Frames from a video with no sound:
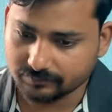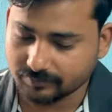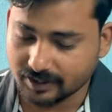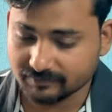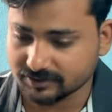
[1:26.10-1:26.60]

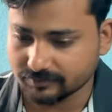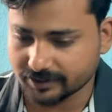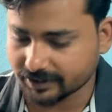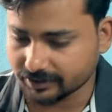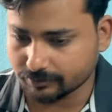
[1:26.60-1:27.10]
Black will simply
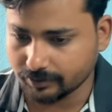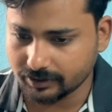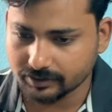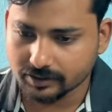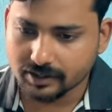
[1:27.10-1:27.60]
take the queen,
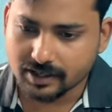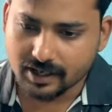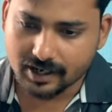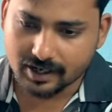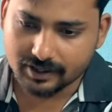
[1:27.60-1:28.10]

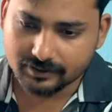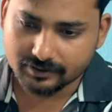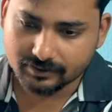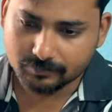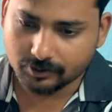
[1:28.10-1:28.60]
and
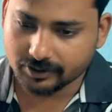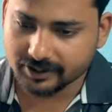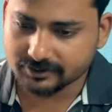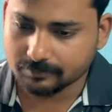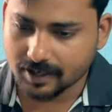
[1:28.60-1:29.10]
pawn
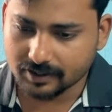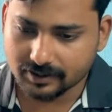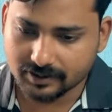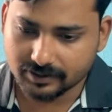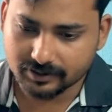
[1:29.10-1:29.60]
takes back,
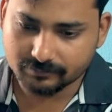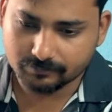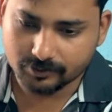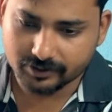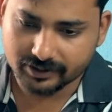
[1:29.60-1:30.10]
and then
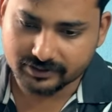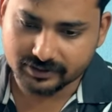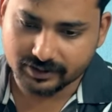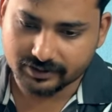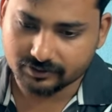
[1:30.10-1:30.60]
pawn takes the
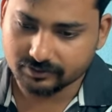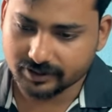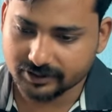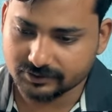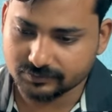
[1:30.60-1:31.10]
knight. Now look at
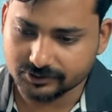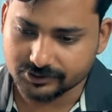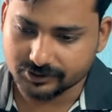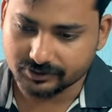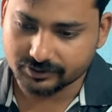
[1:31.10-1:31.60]
this
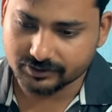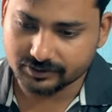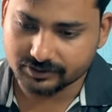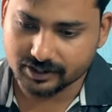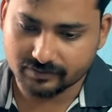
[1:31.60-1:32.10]
position. This
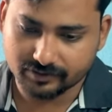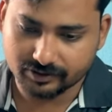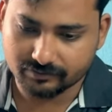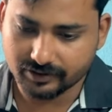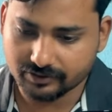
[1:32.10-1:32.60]
is having a
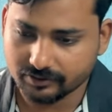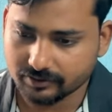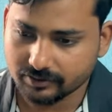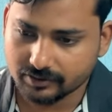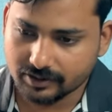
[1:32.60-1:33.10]
queen rook,
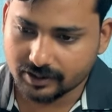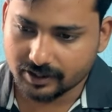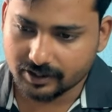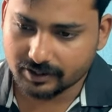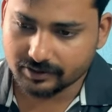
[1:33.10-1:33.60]

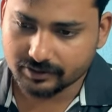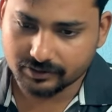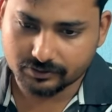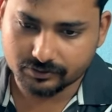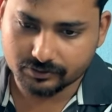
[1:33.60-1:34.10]
and
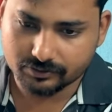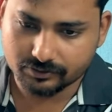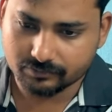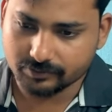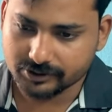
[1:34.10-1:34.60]

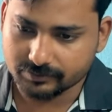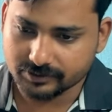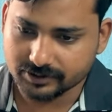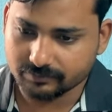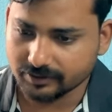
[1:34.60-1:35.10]
rook bishop is
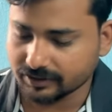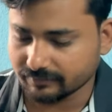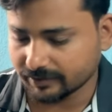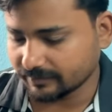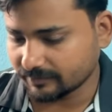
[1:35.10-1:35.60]
completely
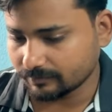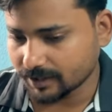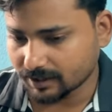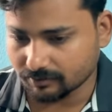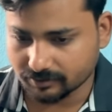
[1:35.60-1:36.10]
winning for
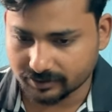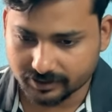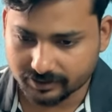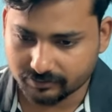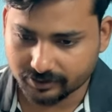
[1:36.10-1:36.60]
black only. Like
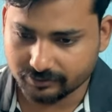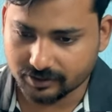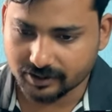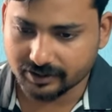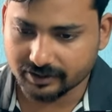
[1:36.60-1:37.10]
okay, you
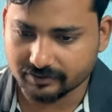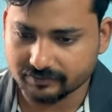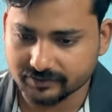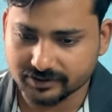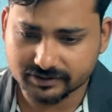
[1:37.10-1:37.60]
can't take it
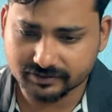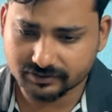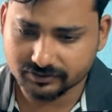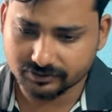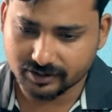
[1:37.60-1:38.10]
with this one,
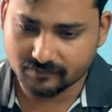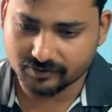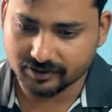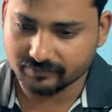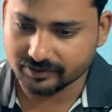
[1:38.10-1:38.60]
so you have to
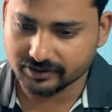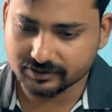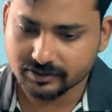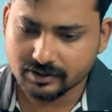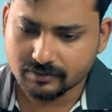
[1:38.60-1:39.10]
take with this.
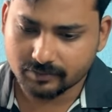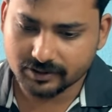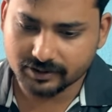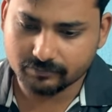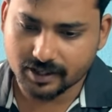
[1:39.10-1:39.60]
But
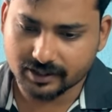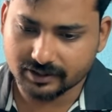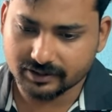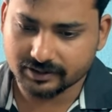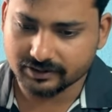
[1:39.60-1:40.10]
then black can
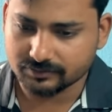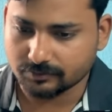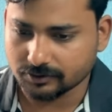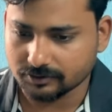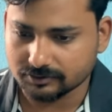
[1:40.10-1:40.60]
take this pawn
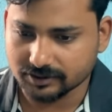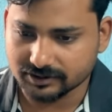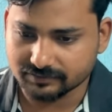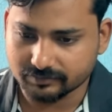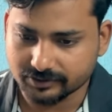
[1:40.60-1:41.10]
also as
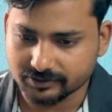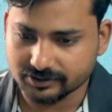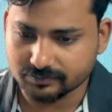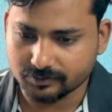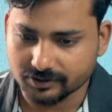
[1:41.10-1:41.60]
well because
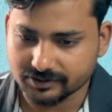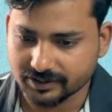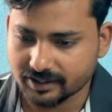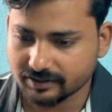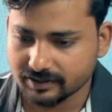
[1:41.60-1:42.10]
this pawn is in
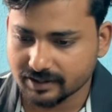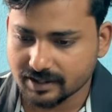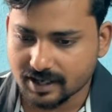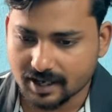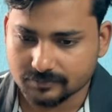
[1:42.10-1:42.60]
an
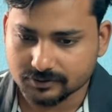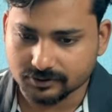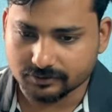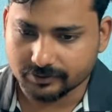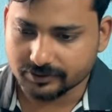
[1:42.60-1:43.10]

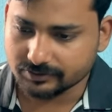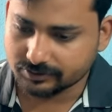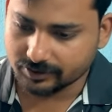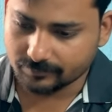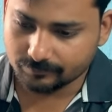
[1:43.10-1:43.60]
absolute win. So
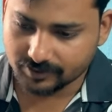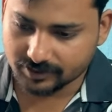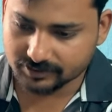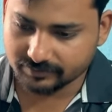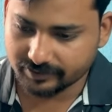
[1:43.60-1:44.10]
yeah, that
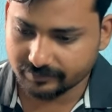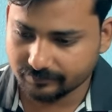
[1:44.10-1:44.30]
is the way.